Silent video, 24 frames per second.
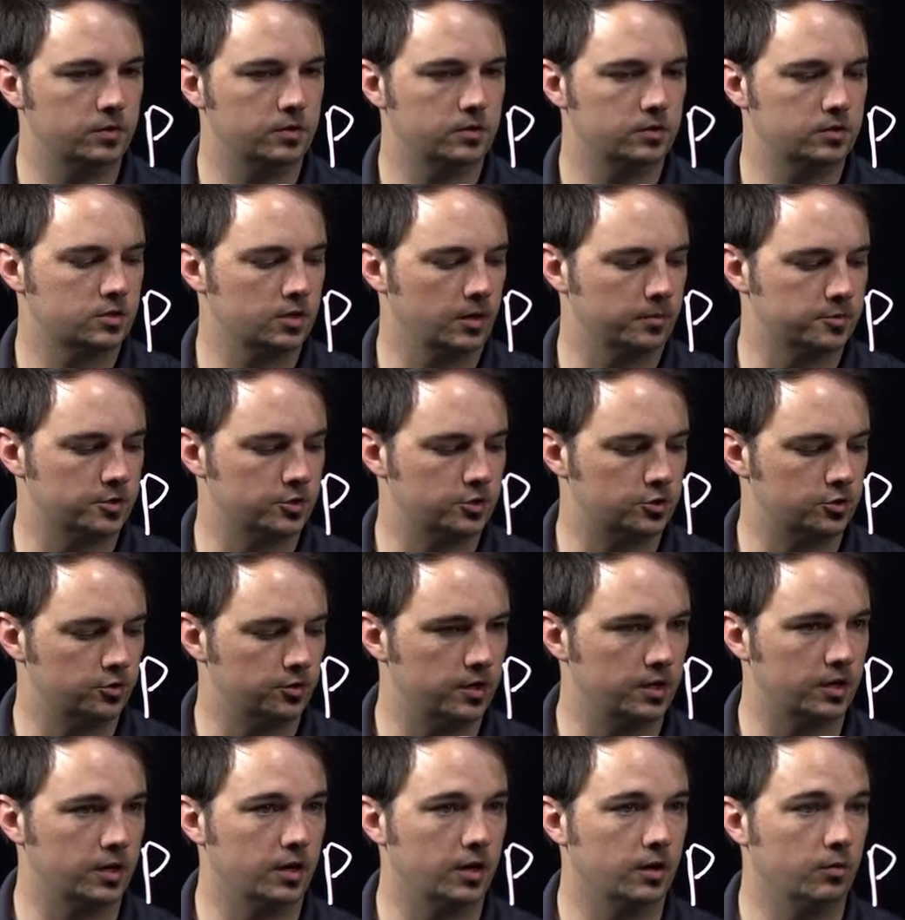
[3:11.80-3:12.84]

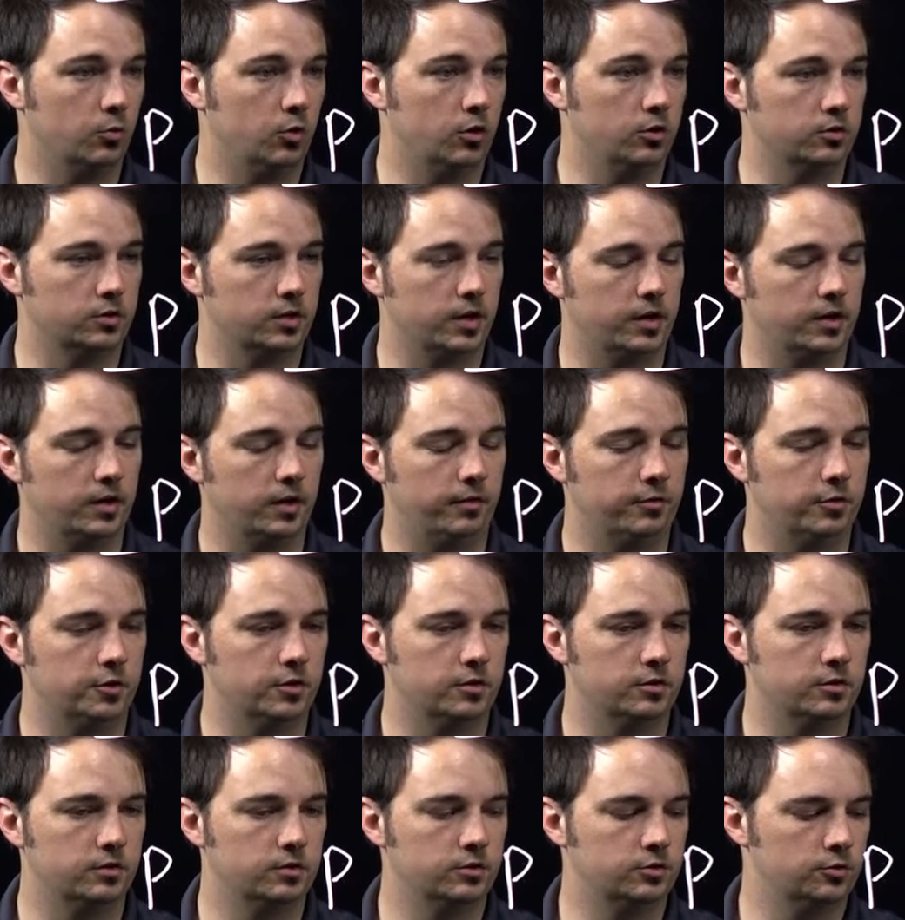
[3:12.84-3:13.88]
substituting in, well, kind of having
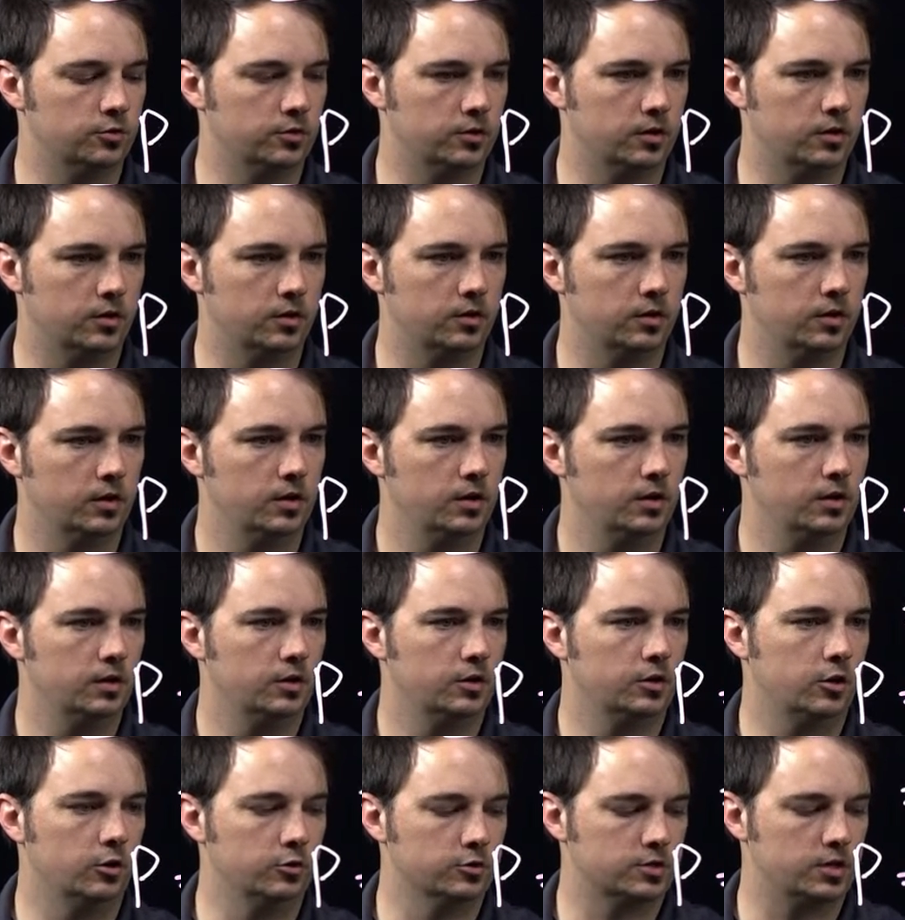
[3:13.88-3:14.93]
to do the
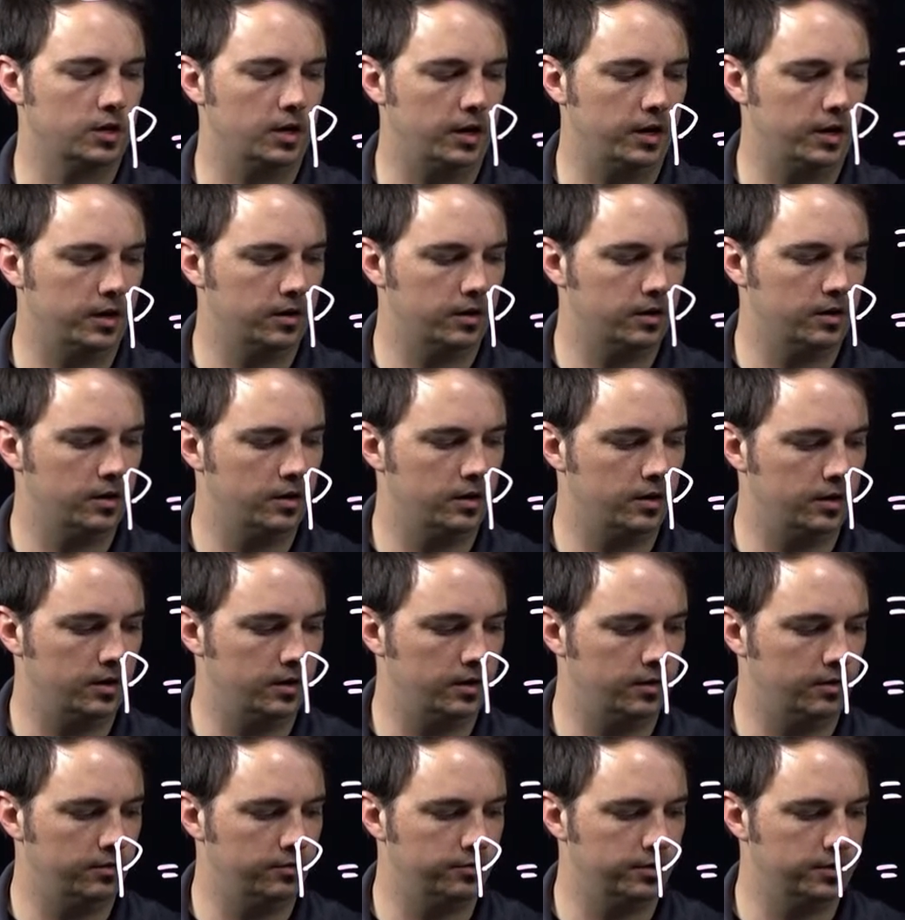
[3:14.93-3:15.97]
cosine
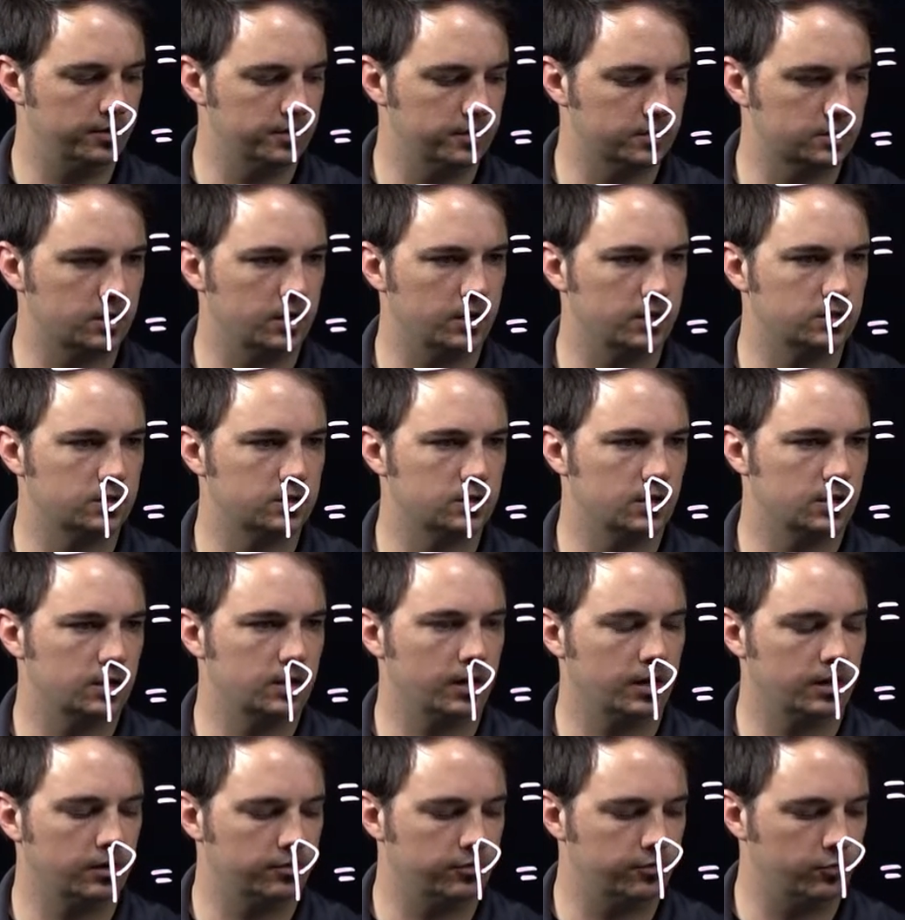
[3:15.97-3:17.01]
of, in this case,
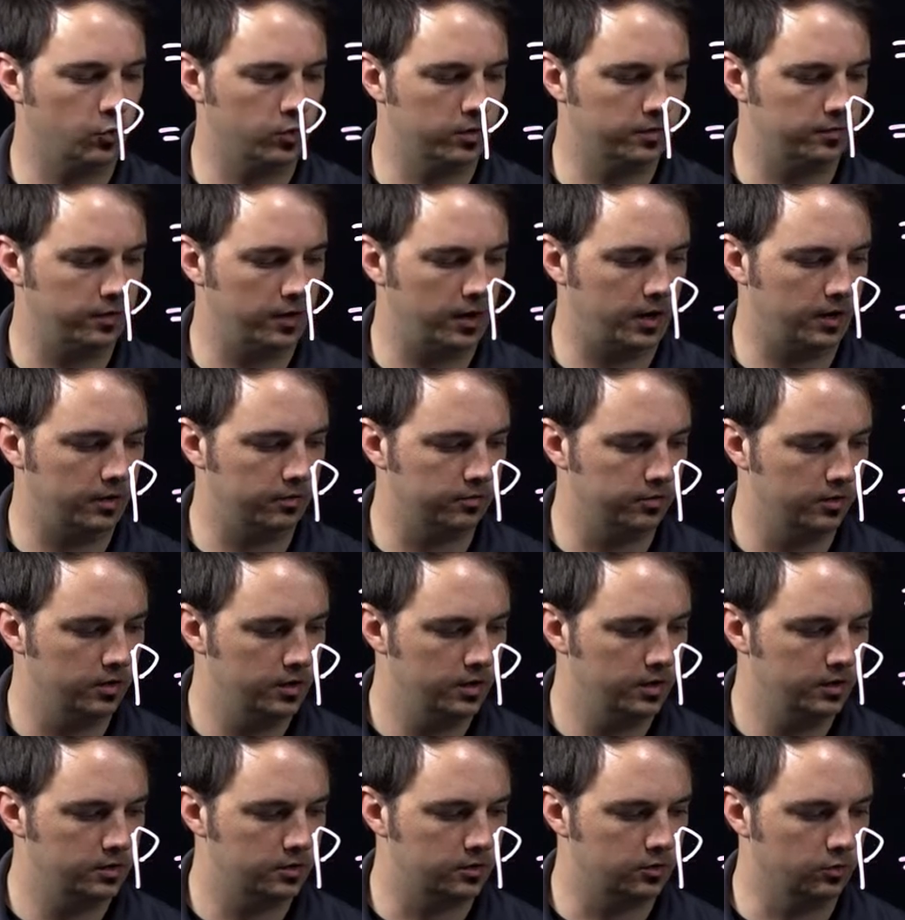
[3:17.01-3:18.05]
negative 45
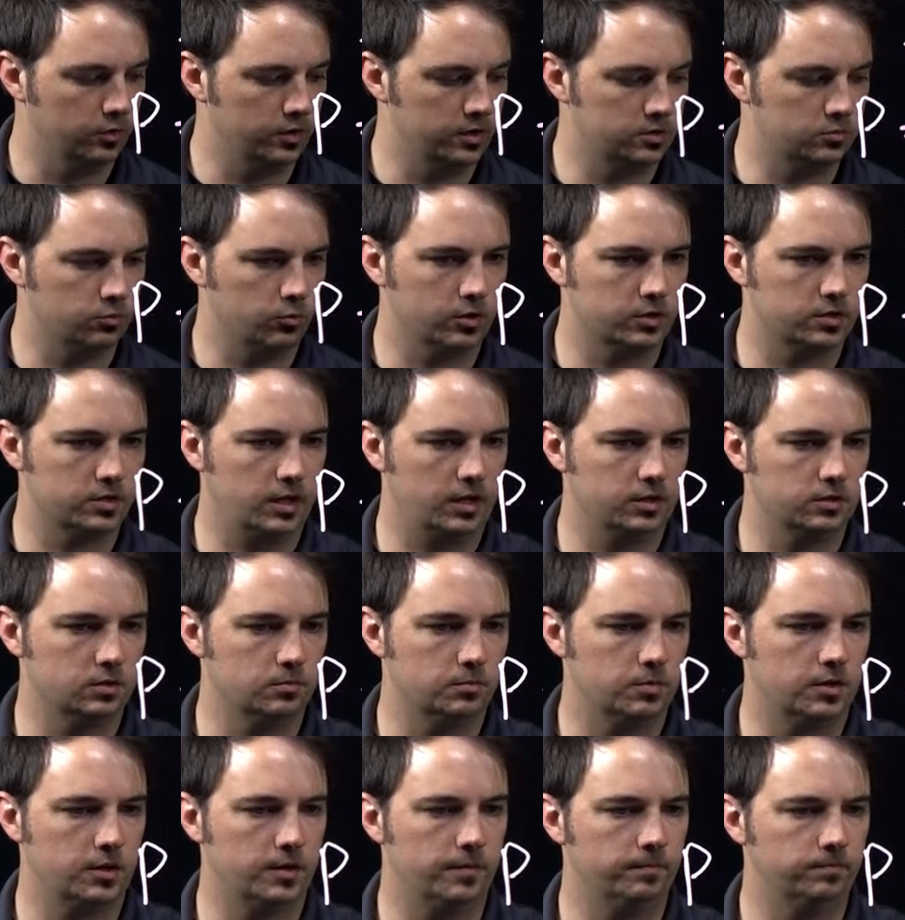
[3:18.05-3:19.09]
degrees works out to
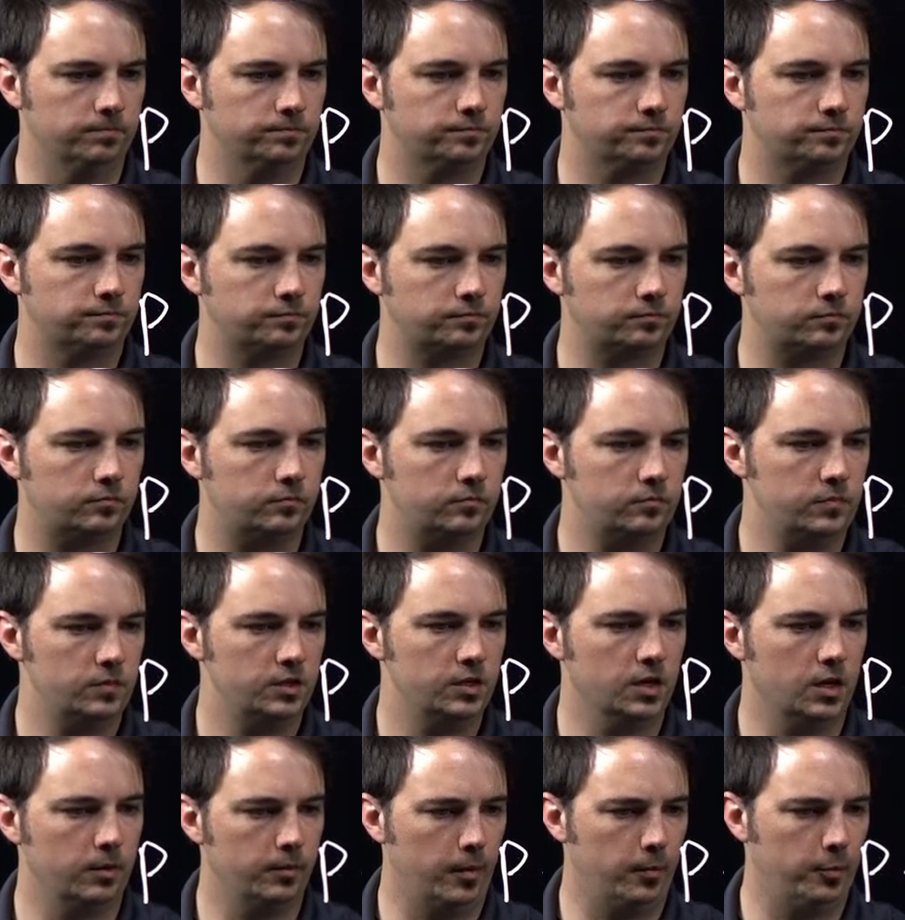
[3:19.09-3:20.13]
be,
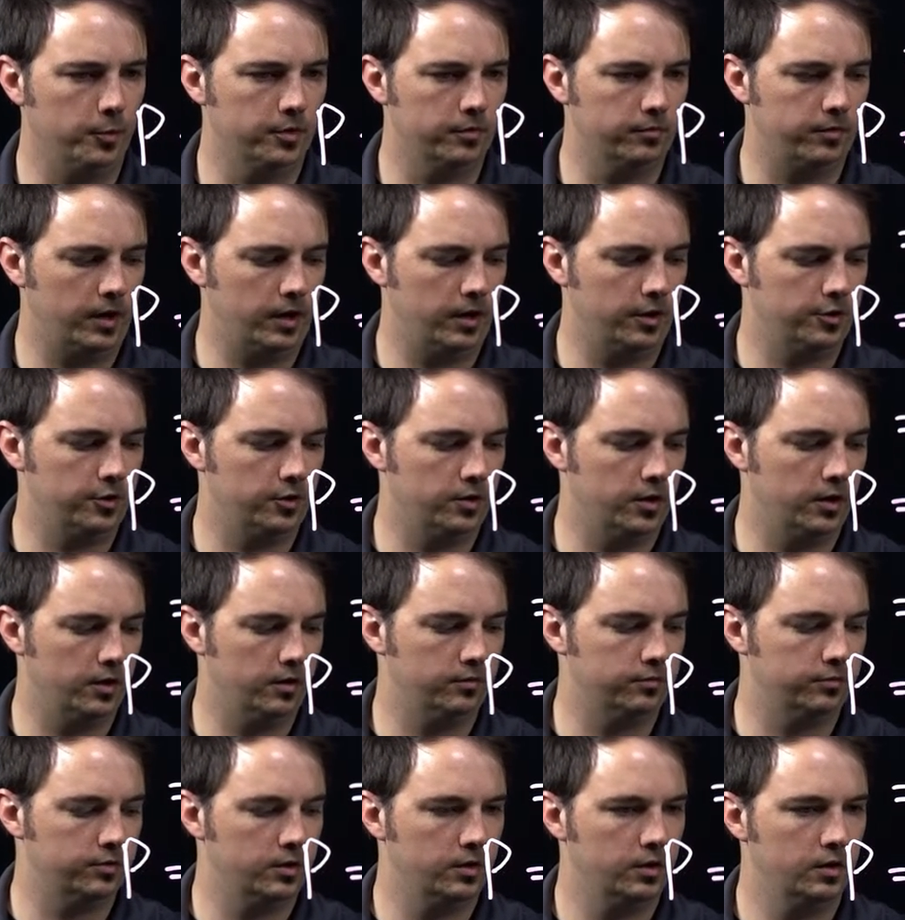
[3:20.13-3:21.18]
come up with a value
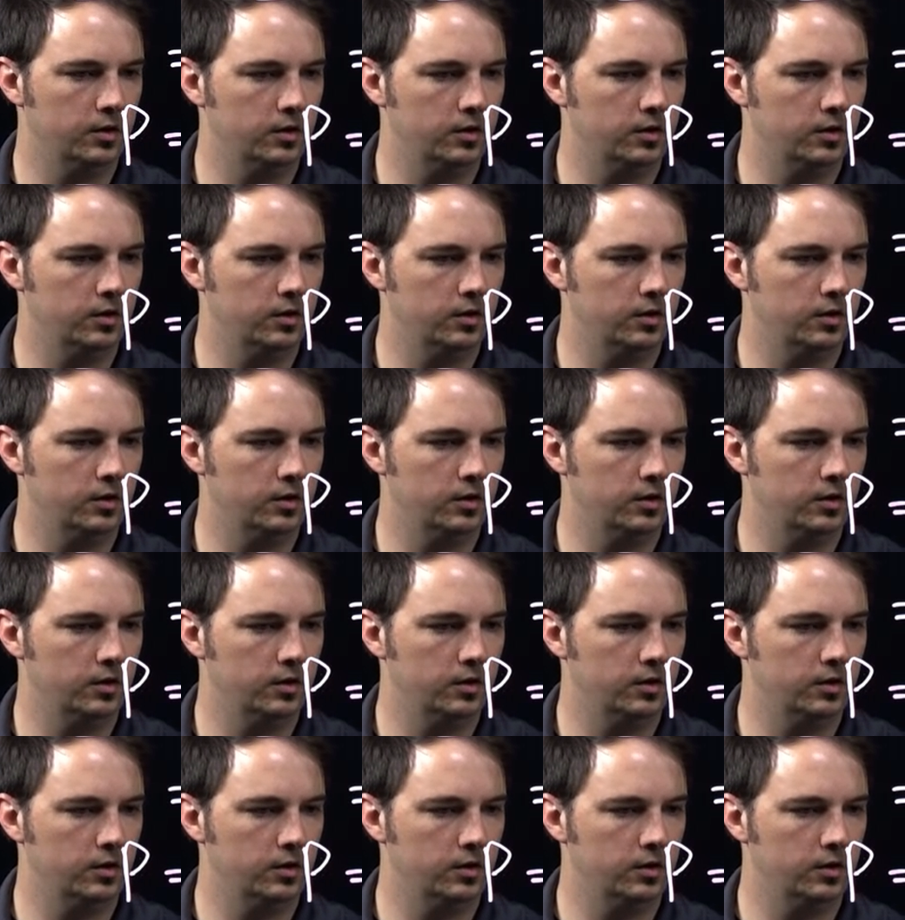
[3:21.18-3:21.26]
of,